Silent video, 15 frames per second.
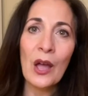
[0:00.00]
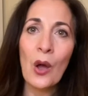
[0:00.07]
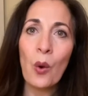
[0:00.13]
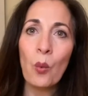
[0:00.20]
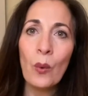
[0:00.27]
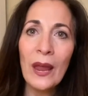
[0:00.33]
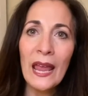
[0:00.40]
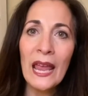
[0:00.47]

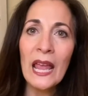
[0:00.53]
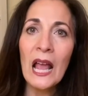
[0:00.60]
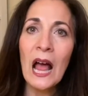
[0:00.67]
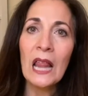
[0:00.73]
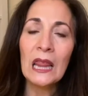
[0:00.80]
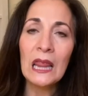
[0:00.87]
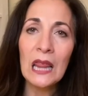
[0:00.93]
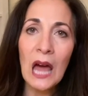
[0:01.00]
We
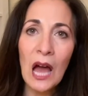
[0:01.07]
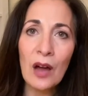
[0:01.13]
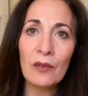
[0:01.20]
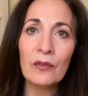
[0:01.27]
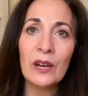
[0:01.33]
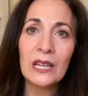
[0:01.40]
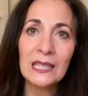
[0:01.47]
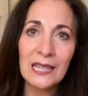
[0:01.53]

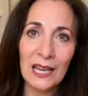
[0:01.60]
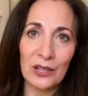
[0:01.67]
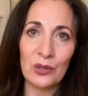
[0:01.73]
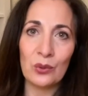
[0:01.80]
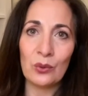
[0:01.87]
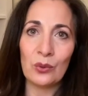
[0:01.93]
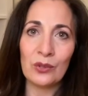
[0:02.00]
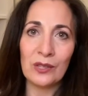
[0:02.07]
love tech
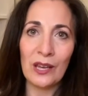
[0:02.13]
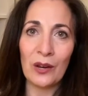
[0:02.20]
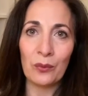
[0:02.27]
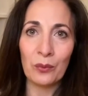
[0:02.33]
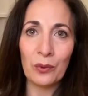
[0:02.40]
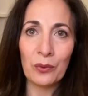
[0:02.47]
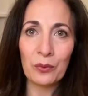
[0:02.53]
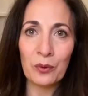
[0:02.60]
tools at
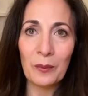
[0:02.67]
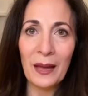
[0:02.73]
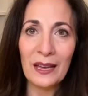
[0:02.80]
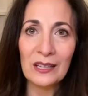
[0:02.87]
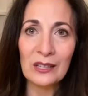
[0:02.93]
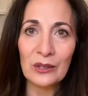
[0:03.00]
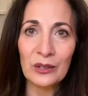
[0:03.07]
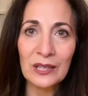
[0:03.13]
Ruth
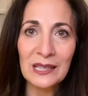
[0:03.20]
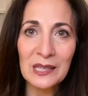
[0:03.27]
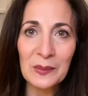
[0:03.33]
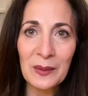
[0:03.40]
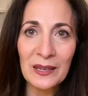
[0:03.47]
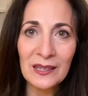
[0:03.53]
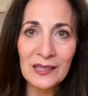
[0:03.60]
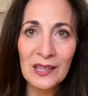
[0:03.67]
Rumack's Learning
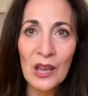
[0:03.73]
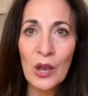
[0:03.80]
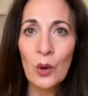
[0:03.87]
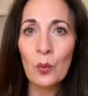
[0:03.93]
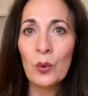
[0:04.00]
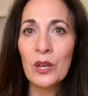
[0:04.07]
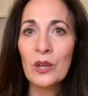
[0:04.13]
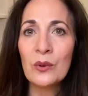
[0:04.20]
Space.
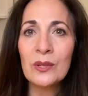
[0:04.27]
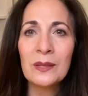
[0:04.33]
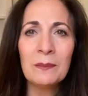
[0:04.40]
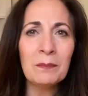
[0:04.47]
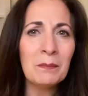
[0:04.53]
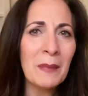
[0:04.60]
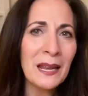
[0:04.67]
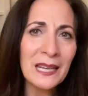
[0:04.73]
We use
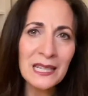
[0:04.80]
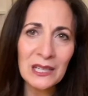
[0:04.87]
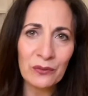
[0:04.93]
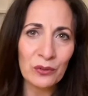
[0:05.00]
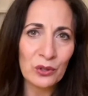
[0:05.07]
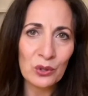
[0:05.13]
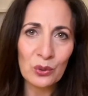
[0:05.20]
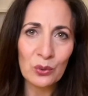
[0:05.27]
many
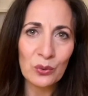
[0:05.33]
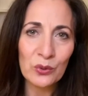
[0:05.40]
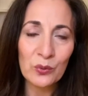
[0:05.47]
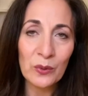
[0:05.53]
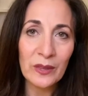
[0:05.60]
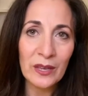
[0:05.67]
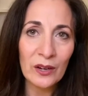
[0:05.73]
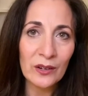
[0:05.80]
different tools
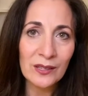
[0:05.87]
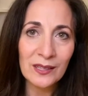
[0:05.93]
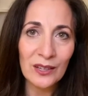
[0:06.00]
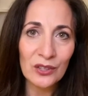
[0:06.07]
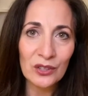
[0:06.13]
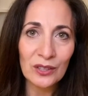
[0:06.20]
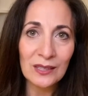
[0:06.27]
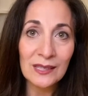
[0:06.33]
within our
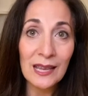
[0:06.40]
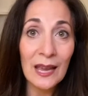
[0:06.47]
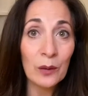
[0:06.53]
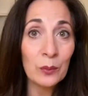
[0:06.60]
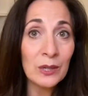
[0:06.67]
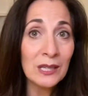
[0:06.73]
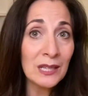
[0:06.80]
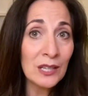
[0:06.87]
sessions, and
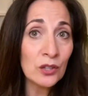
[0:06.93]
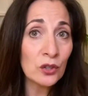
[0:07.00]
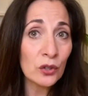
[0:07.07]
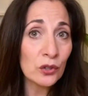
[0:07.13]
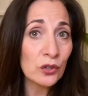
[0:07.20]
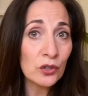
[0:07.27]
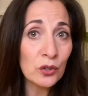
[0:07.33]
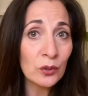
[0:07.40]
we teach our
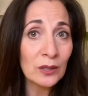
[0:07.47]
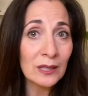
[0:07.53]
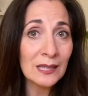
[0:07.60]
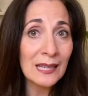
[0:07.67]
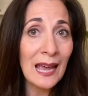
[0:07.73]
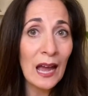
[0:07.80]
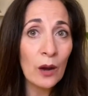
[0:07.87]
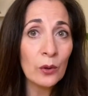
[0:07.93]
students
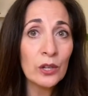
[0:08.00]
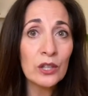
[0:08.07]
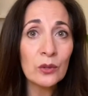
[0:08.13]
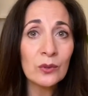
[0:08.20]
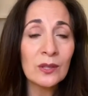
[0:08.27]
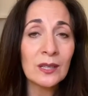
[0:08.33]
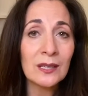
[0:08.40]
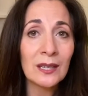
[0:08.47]
how to
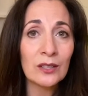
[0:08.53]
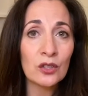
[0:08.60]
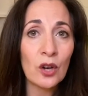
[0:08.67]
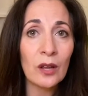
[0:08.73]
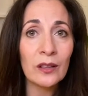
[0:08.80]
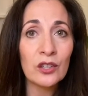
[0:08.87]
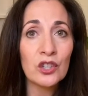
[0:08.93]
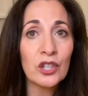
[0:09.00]
use the
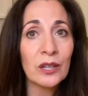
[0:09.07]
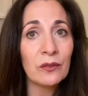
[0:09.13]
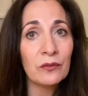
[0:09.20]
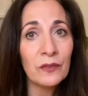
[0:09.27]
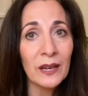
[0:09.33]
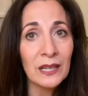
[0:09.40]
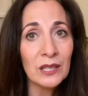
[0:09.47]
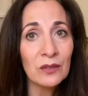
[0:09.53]
technology
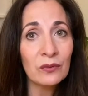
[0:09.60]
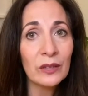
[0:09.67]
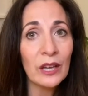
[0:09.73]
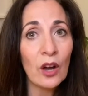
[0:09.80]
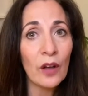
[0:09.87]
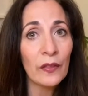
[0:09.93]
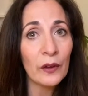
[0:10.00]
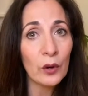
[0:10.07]
effectively
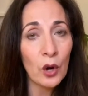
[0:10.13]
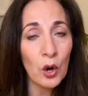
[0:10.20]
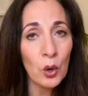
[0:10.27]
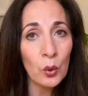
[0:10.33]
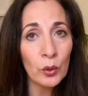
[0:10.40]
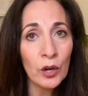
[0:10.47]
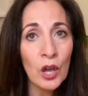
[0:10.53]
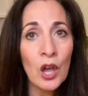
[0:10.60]
on their
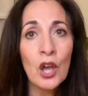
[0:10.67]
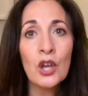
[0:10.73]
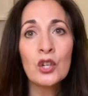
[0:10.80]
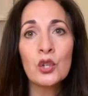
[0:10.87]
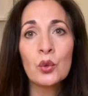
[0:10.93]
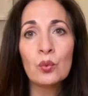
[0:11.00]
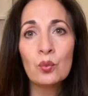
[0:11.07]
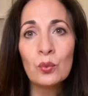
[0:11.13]
own
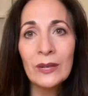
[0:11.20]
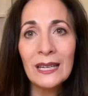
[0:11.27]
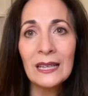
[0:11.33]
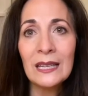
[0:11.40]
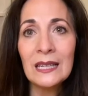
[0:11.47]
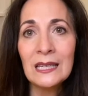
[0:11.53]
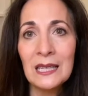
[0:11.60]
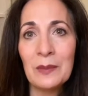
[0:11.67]
to
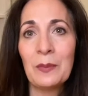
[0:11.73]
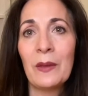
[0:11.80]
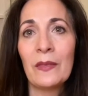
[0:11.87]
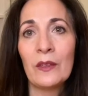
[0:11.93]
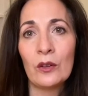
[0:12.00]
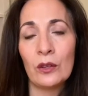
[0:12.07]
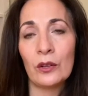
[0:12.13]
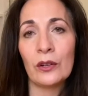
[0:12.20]
really deepen
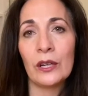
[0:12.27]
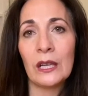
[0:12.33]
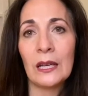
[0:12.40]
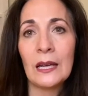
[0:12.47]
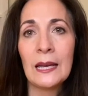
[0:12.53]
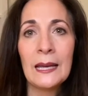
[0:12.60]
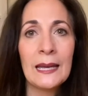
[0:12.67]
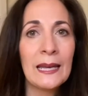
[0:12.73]
their learning.
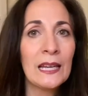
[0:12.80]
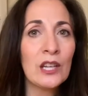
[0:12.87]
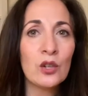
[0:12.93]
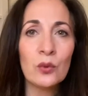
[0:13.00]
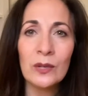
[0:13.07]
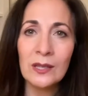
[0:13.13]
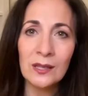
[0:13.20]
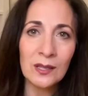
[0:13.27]
It
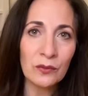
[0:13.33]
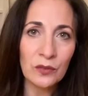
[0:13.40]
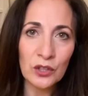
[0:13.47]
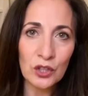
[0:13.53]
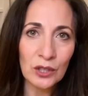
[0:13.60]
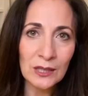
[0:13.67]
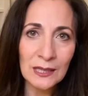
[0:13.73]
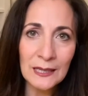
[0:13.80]
increases
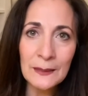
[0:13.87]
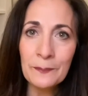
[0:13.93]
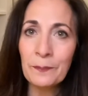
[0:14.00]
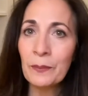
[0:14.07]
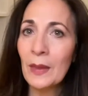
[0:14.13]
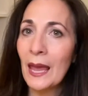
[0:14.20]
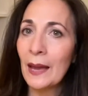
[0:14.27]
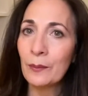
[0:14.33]
efficiency
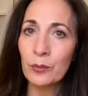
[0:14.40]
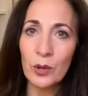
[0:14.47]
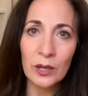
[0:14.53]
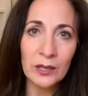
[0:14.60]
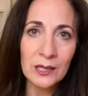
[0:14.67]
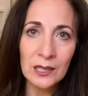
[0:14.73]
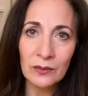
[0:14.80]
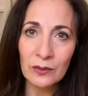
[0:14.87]
and
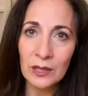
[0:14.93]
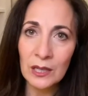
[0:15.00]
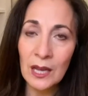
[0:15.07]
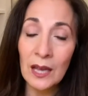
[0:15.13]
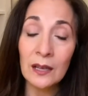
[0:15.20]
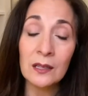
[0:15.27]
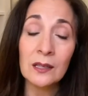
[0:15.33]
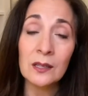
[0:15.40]
productivity
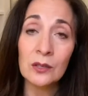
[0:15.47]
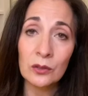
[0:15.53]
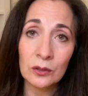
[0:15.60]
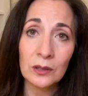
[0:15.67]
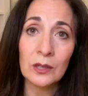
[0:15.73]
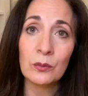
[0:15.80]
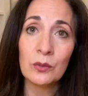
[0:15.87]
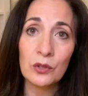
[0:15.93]
and
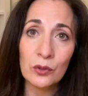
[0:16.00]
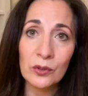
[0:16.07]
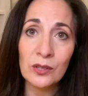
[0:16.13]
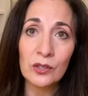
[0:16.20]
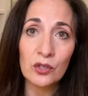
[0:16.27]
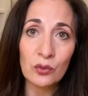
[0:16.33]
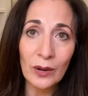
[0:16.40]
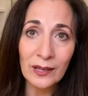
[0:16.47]
certainly
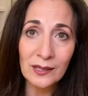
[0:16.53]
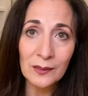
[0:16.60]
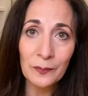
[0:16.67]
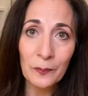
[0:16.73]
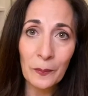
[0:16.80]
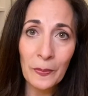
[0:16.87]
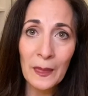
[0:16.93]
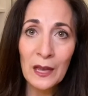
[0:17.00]
reduces stress.
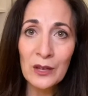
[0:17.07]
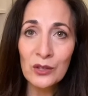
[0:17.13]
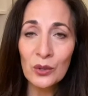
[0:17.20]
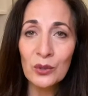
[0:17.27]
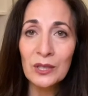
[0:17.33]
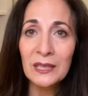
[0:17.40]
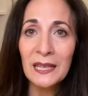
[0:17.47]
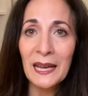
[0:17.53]
So
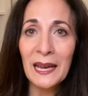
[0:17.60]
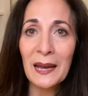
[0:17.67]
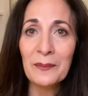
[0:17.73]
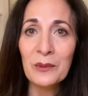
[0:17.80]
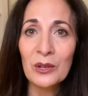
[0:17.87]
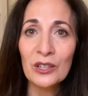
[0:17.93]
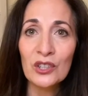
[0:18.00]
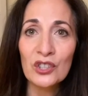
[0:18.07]
today I'm
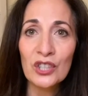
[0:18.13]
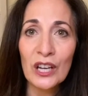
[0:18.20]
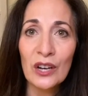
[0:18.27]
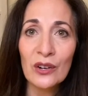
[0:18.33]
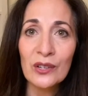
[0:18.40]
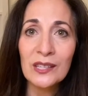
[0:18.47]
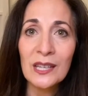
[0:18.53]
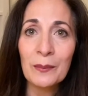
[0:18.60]
going to
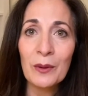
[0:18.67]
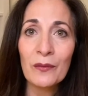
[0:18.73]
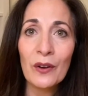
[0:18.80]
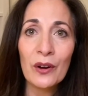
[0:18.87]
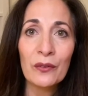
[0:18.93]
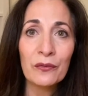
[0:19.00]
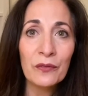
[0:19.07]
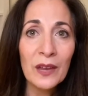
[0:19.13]
share some of
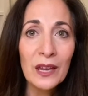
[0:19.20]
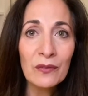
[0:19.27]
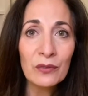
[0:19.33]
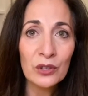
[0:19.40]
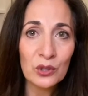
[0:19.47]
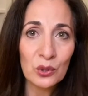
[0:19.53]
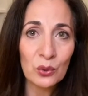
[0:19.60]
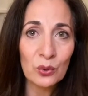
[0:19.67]
our
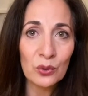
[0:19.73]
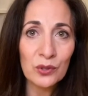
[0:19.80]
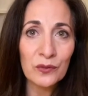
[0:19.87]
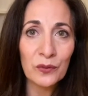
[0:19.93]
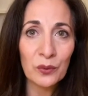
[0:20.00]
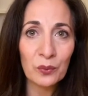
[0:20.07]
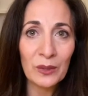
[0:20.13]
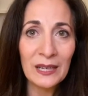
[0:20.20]
favorite tools
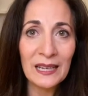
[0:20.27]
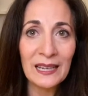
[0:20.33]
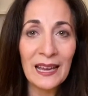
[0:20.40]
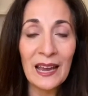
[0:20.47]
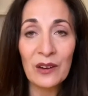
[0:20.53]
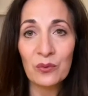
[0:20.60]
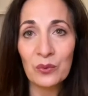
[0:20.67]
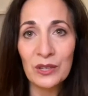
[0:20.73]
for reading
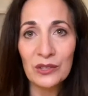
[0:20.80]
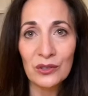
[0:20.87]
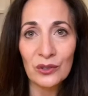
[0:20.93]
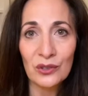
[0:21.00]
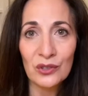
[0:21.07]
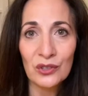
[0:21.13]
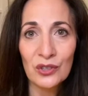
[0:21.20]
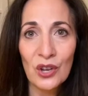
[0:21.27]
and
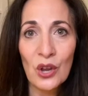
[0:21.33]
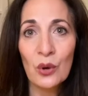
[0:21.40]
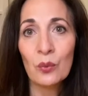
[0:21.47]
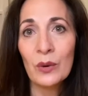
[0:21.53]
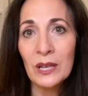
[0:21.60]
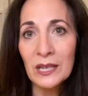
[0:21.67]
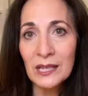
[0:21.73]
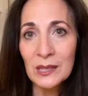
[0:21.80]
research,
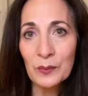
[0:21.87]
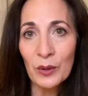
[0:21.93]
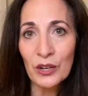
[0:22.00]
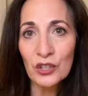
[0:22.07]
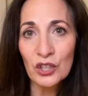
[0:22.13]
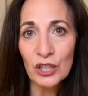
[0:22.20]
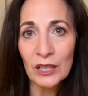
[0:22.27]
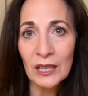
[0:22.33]
written
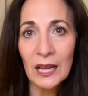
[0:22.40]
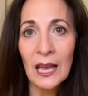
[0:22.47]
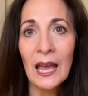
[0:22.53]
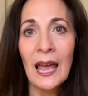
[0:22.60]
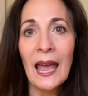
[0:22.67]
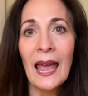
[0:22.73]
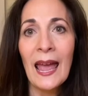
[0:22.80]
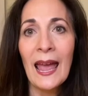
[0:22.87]
expression,
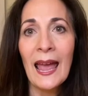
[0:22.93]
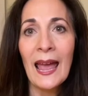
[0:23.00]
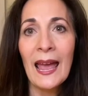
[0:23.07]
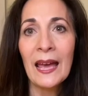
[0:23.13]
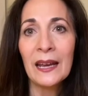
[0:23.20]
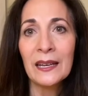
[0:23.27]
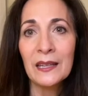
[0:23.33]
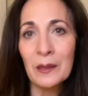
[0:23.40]

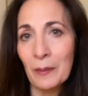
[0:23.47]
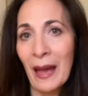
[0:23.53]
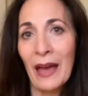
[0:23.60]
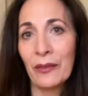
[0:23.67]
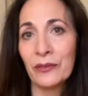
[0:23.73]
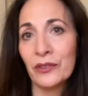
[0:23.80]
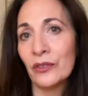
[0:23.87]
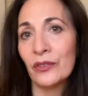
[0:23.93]
and the
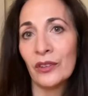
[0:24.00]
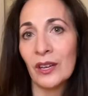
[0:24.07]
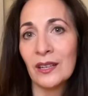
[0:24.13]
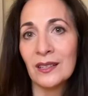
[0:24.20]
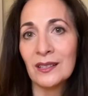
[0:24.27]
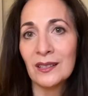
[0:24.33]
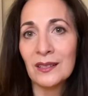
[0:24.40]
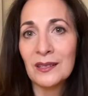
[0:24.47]
maths and
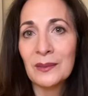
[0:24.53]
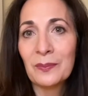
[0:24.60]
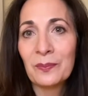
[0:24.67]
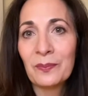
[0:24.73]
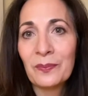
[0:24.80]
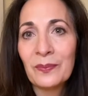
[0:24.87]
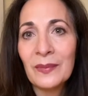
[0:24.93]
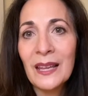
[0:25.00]
sciences.
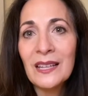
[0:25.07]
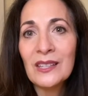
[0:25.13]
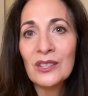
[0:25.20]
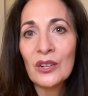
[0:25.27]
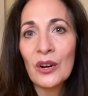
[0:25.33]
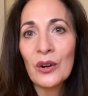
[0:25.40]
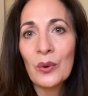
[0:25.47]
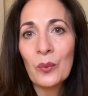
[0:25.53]
Let's
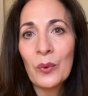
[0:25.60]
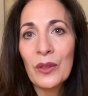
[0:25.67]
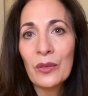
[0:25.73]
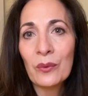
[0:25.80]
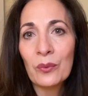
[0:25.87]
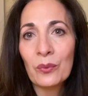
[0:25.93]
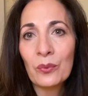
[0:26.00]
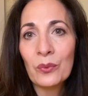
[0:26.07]
start with
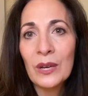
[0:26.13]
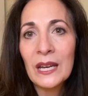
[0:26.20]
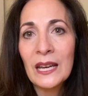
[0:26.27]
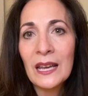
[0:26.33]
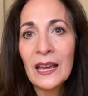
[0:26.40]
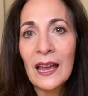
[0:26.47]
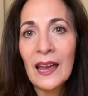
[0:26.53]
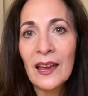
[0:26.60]

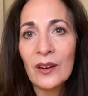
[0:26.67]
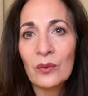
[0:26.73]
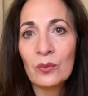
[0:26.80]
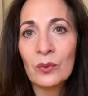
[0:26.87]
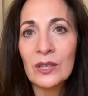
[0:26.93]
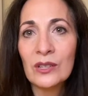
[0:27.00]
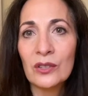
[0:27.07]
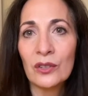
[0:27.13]
reading and
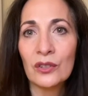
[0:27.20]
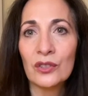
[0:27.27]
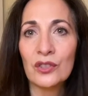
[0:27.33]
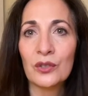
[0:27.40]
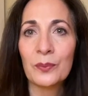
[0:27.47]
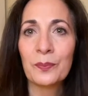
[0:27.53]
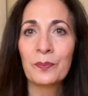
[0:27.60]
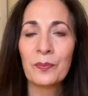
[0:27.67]

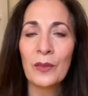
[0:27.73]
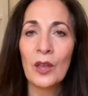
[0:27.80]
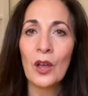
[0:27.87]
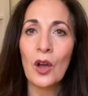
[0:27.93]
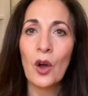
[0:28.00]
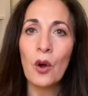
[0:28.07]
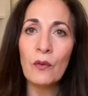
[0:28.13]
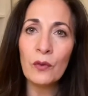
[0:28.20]
research.
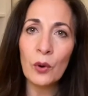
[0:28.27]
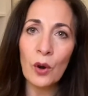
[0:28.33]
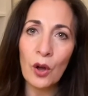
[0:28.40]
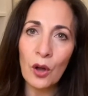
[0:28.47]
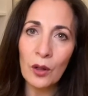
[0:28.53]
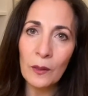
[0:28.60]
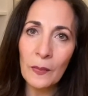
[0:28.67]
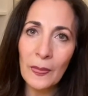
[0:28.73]

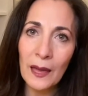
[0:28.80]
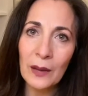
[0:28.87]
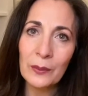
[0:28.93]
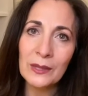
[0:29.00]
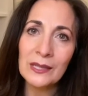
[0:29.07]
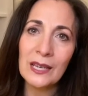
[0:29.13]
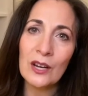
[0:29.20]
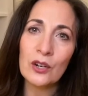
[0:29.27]
Overall, I
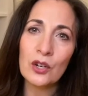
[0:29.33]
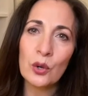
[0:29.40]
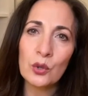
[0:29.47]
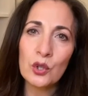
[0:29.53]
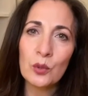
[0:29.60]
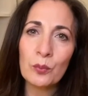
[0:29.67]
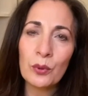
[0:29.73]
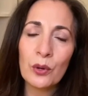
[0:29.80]
would say our
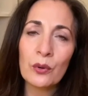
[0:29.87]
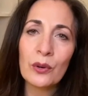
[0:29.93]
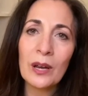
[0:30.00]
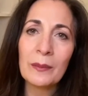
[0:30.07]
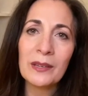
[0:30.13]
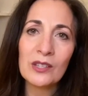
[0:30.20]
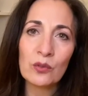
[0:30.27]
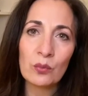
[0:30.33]
go-to
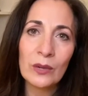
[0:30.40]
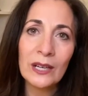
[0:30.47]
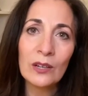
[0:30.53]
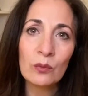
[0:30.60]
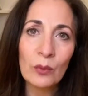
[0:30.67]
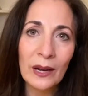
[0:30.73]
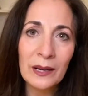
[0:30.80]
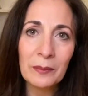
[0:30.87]
program is Read and
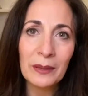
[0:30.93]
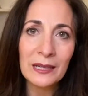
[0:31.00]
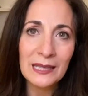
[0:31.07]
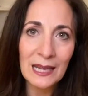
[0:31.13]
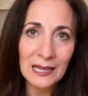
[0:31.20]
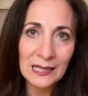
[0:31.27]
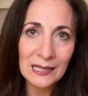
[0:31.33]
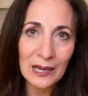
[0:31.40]
Write by
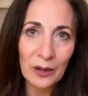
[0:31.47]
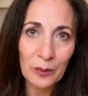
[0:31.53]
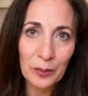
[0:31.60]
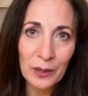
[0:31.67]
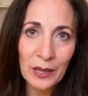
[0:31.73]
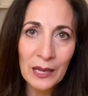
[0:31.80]
TextHelp.